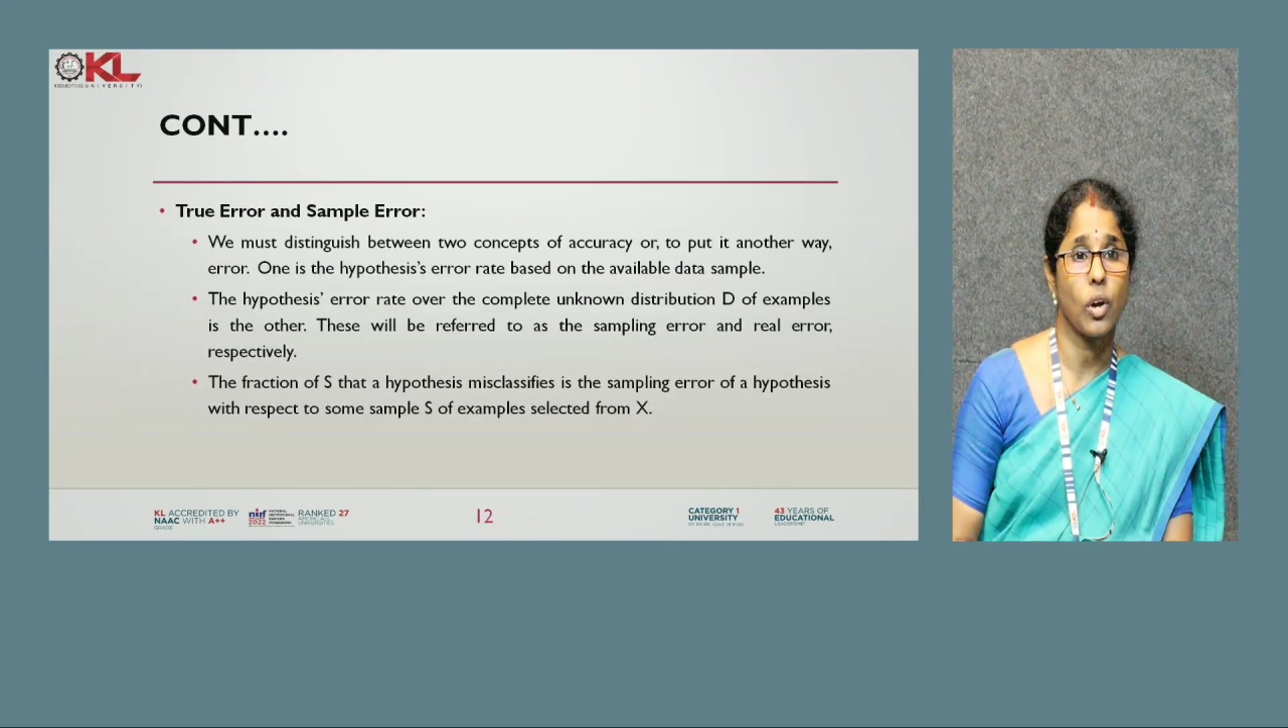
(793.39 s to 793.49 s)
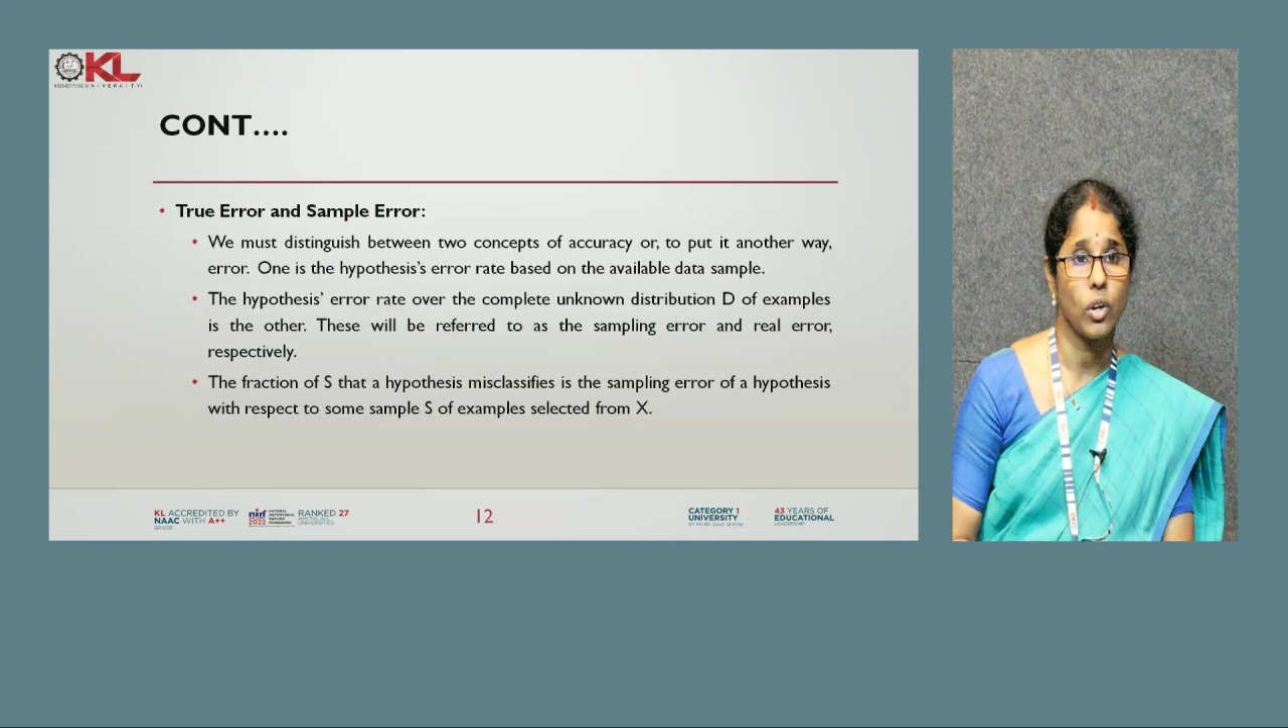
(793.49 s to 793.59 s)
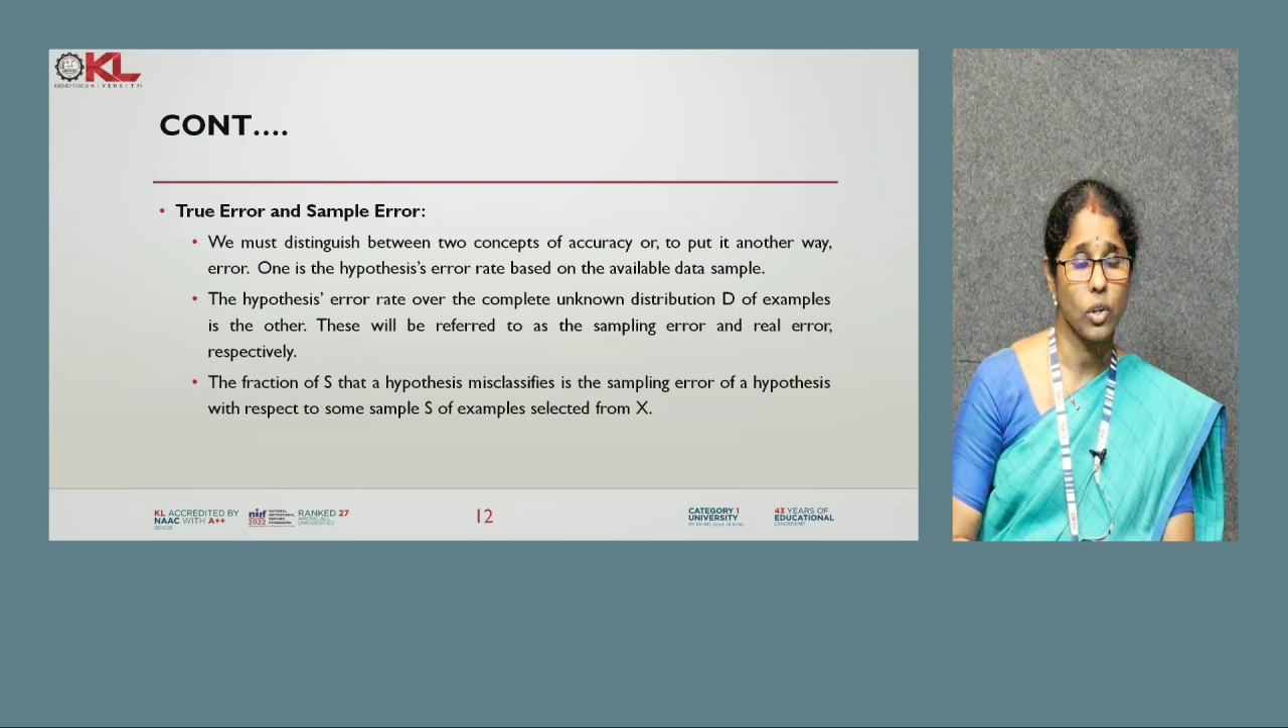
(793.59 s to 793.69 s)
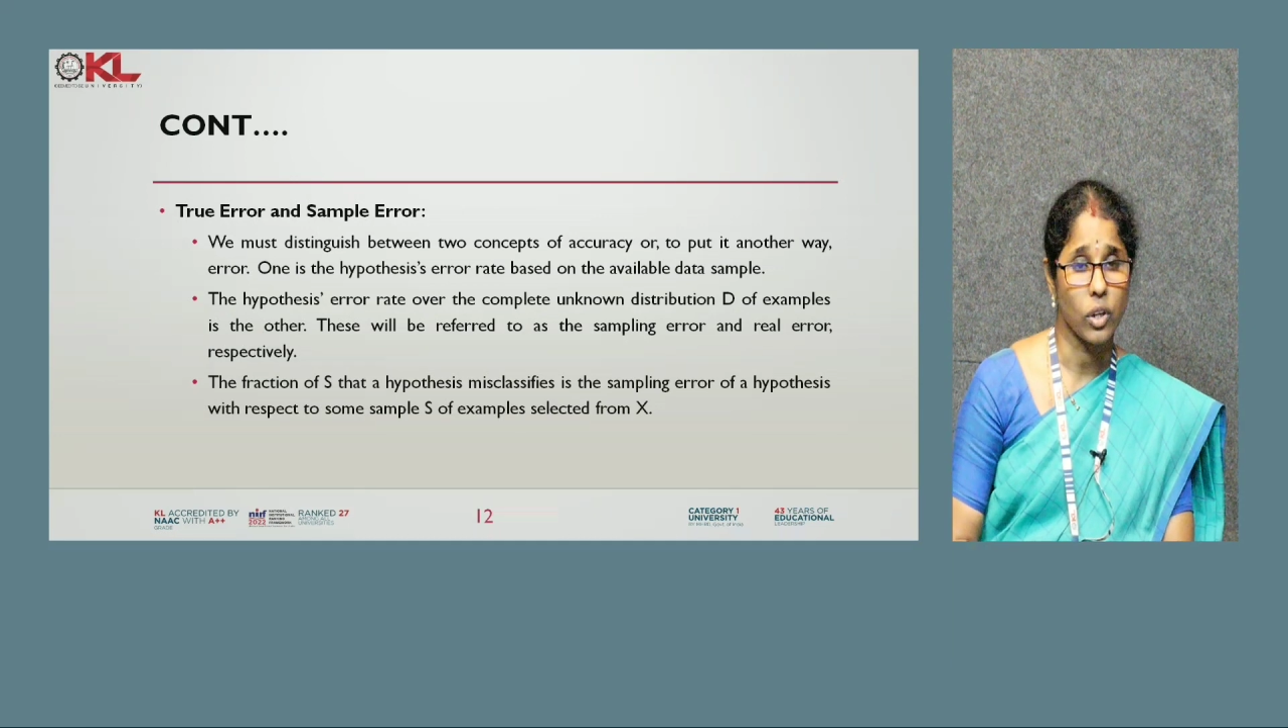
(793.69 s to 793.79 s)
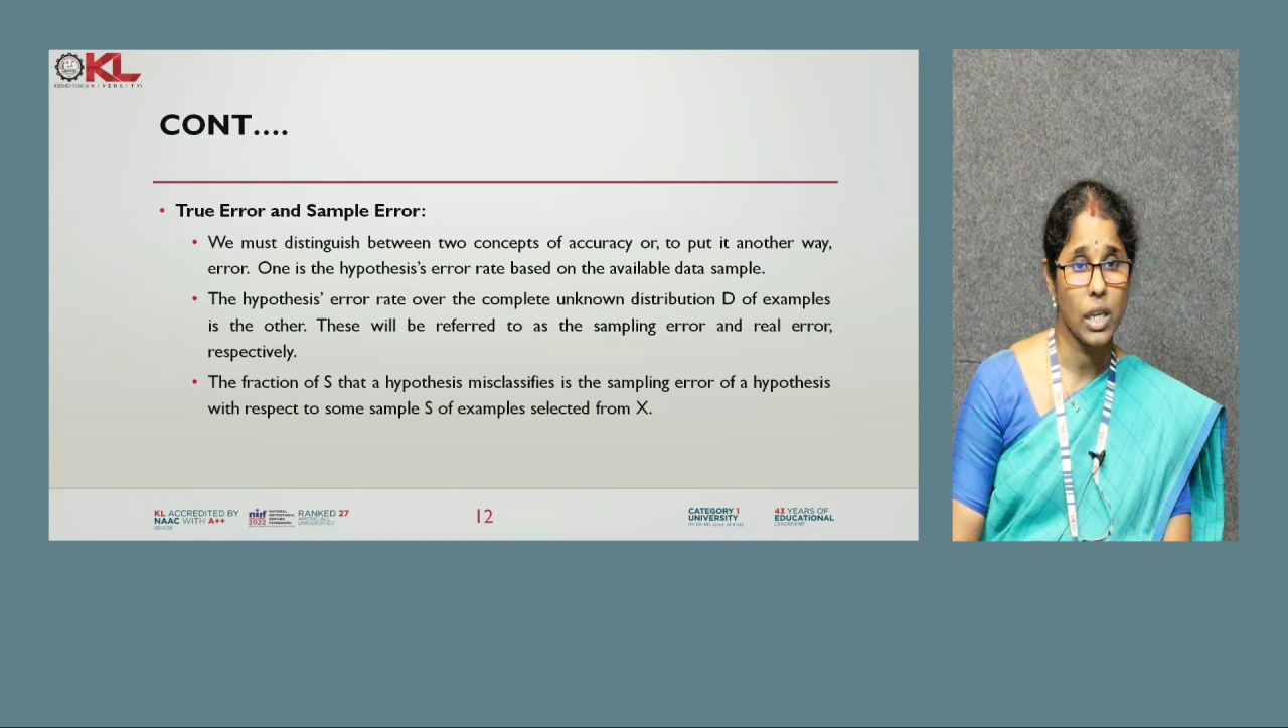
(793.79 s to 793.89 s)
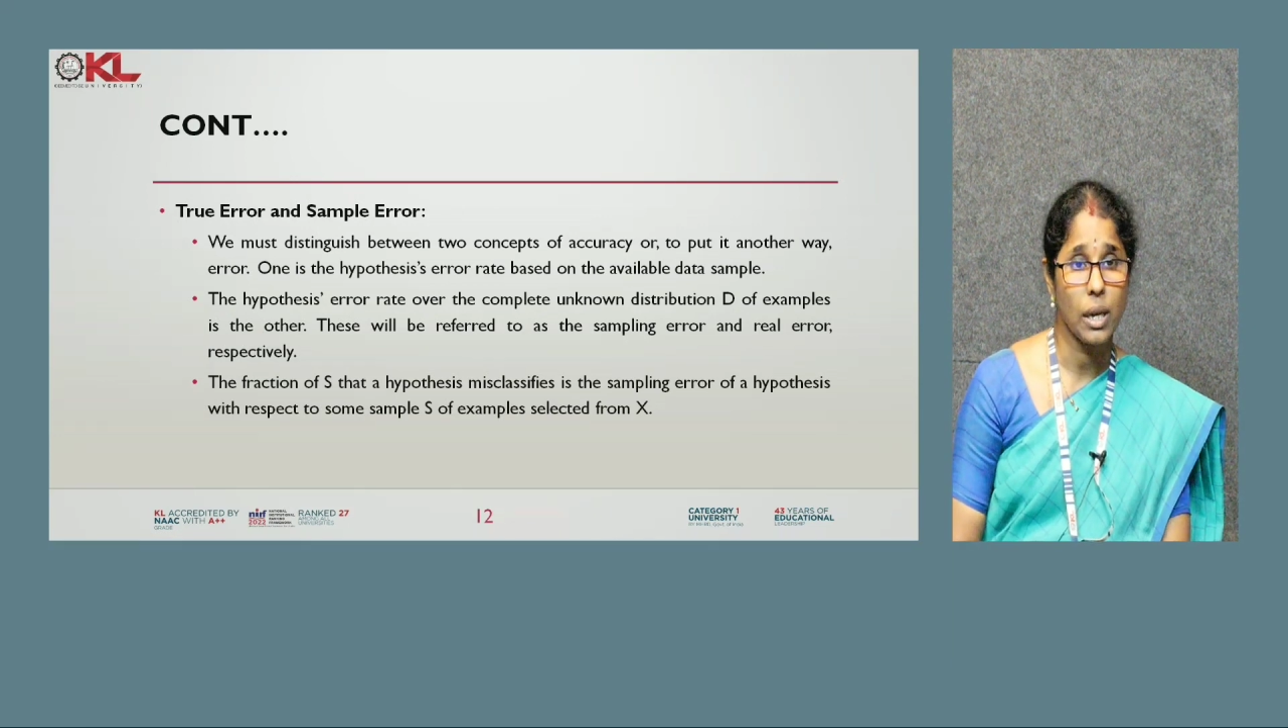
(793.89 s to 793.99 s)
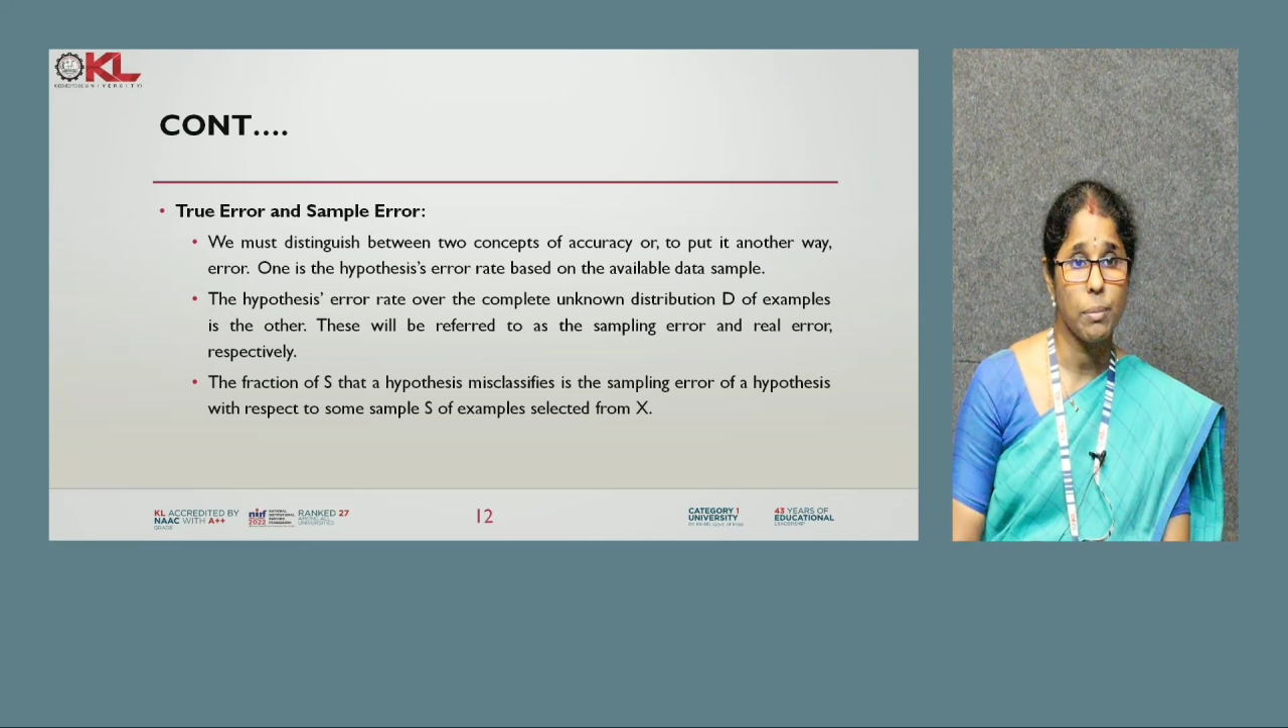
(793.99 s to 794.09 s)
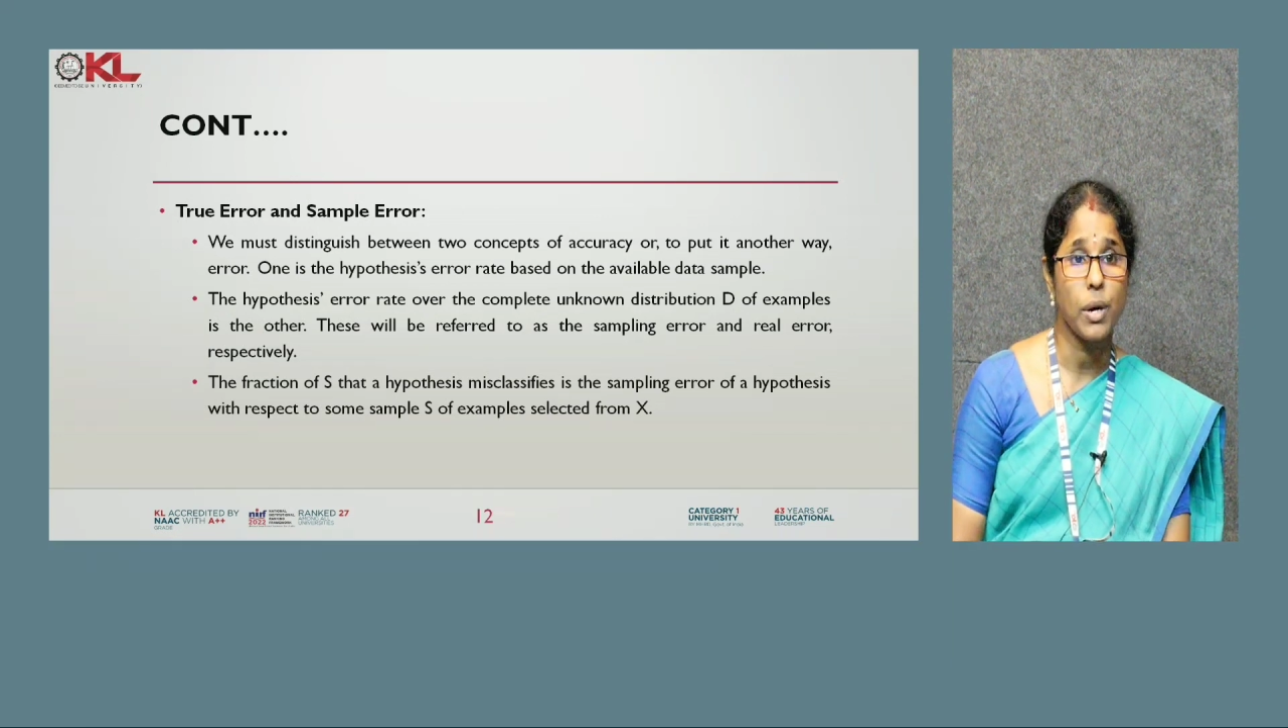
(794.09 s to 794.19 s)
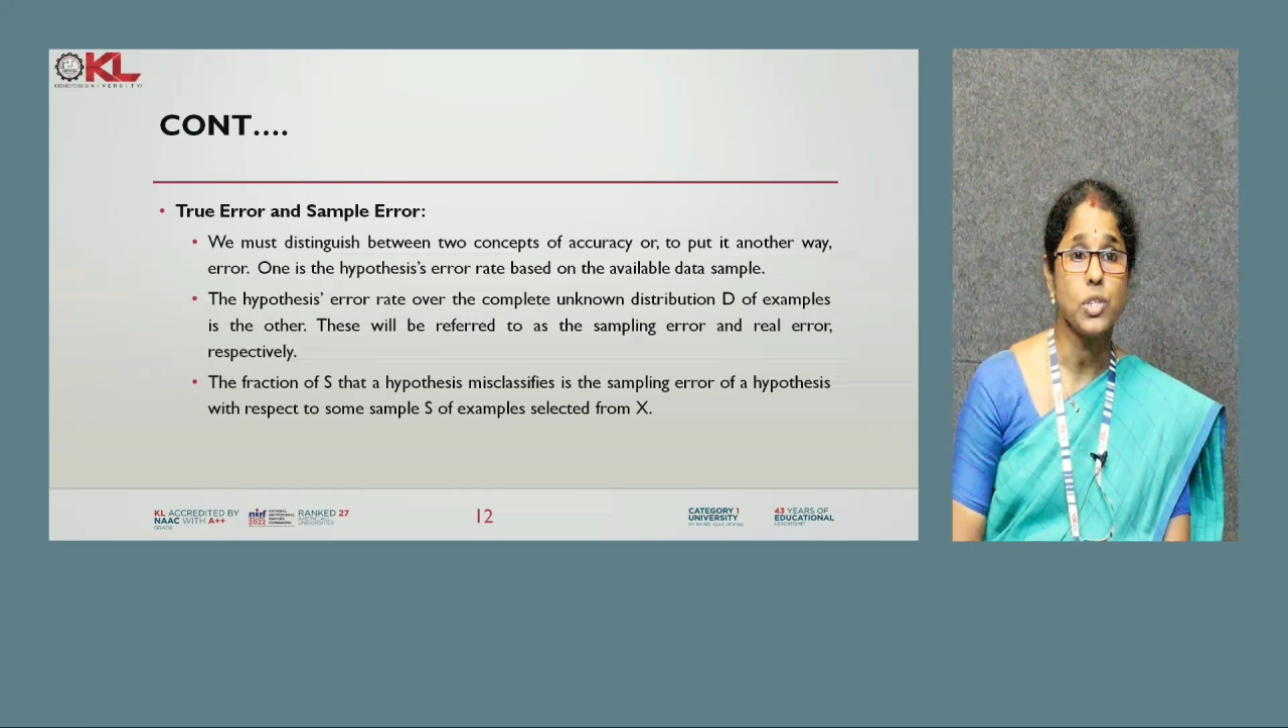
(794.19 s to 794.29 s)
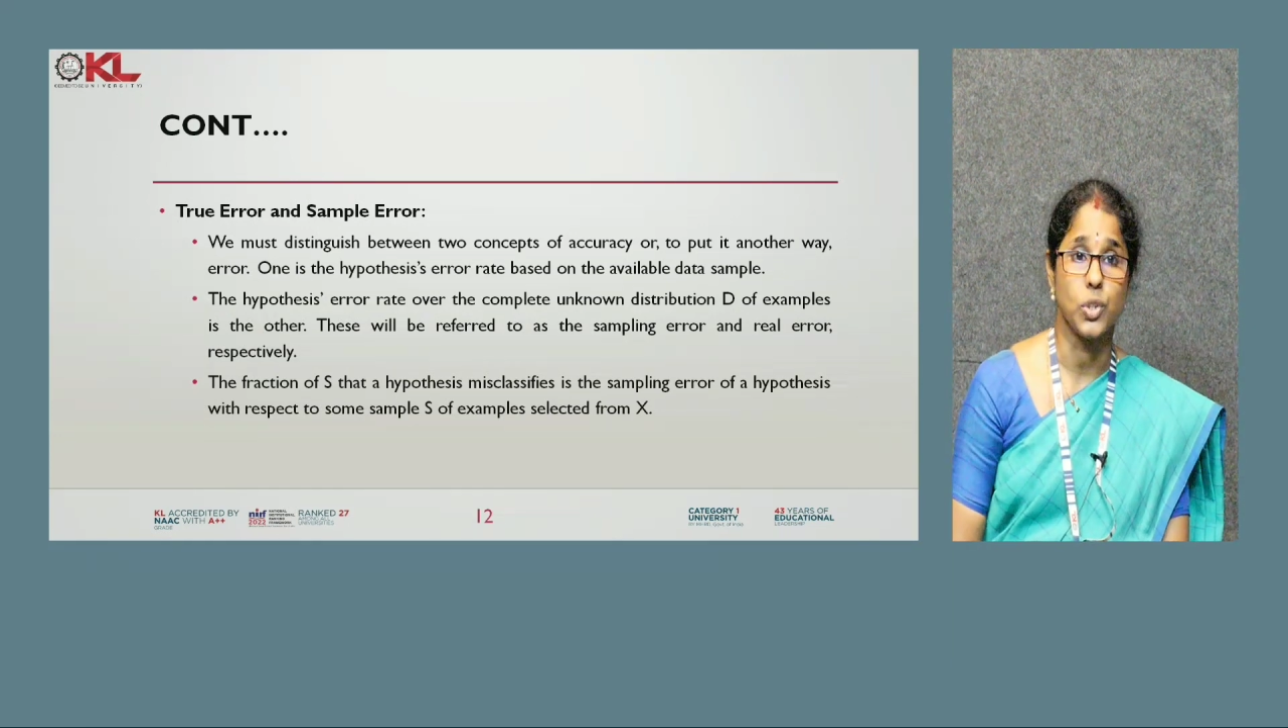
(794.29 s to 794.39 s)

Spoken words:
talking about